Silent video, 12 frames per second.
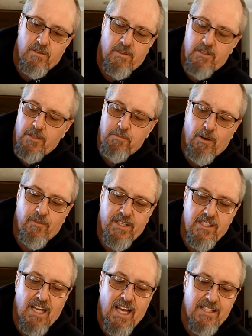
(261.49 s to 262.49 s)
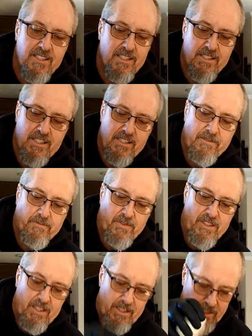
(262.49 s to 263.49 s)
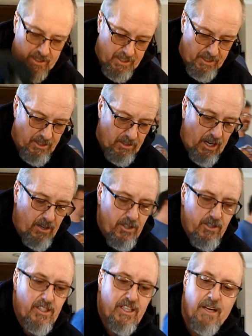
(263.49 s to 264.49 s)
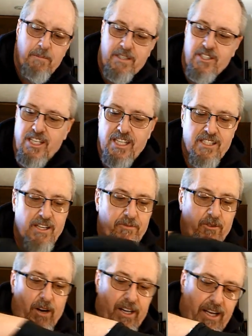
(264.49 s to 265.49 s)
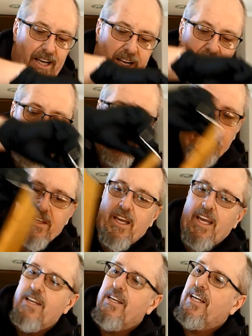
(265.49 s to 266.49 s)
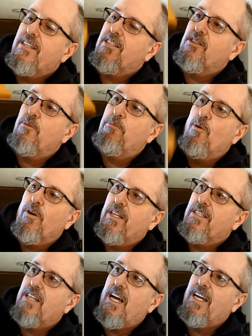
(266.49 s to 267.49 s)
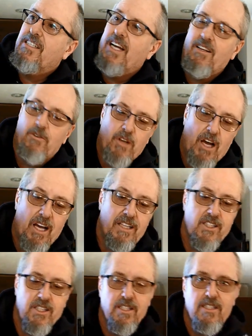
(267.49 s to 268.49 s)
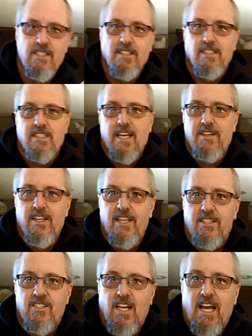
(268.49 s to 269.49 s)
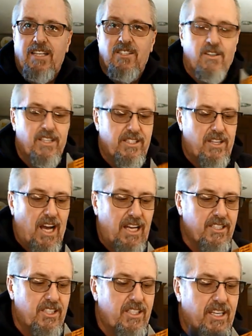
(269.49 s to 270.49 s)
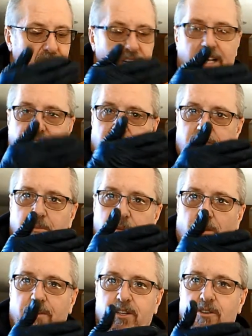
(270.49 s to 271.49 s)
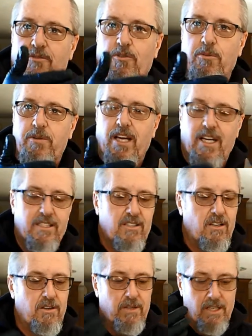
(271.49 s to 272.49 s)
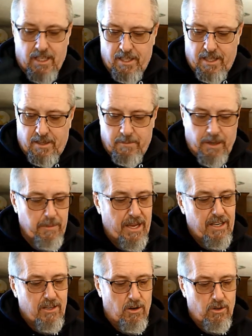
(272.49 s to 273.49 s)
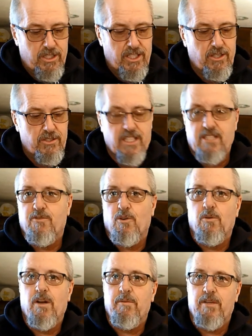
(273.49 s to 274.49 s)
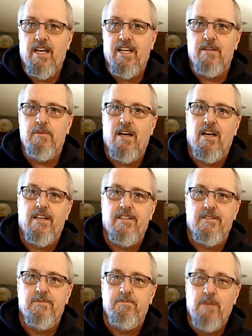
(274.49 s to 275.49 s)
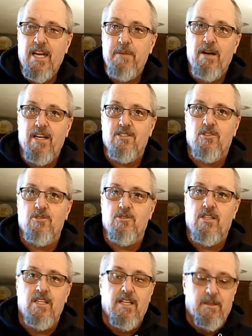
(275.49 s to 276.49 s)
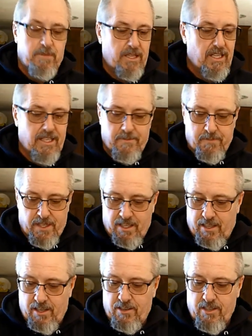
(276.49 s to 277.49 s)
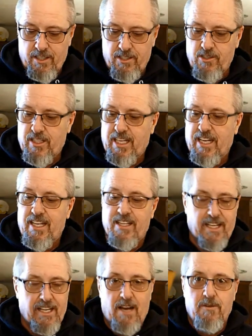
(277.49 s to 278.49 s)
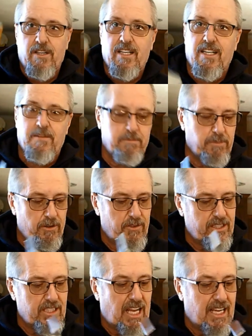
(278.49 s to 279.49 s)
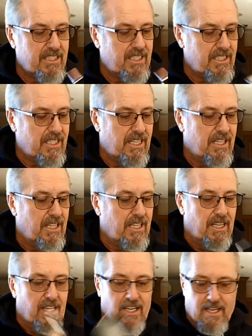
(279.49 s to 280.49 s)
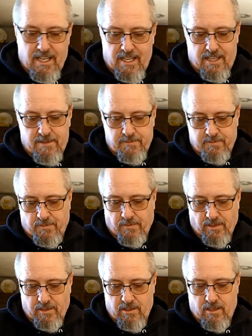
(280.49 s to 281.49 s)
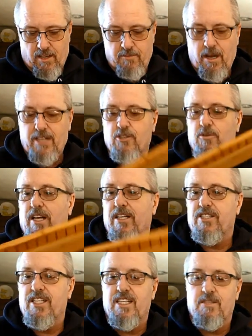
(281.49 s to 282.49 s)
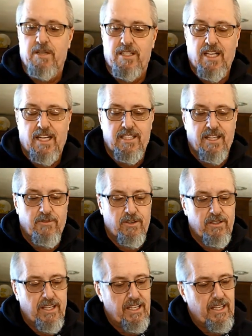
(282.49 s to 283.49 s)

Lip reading: just perfect slices. So I'm going to use it to cut my cheese up for right now. And you got this little board that slides, got a little notch, and then it slides on these notches here and gives you perfect uniform cuts. So my main goal is to use this for when I'm cutting my money muscles, but you know, you can use it to cut anything, and I'm going to cut perfect slices of mozzarella cheese, but it's got different